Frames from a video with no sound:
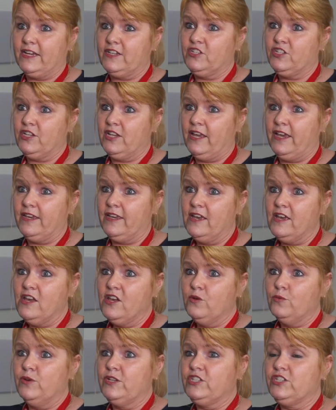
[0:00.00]
actually,
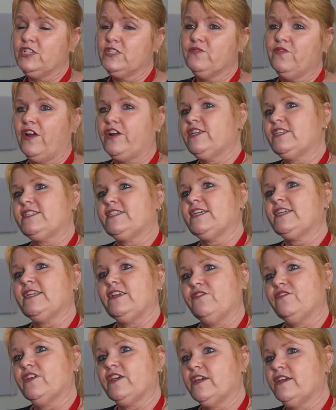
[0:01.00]
which is very
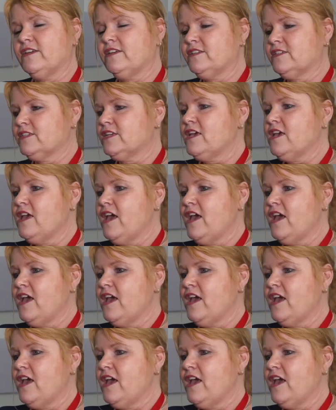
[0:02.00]
significant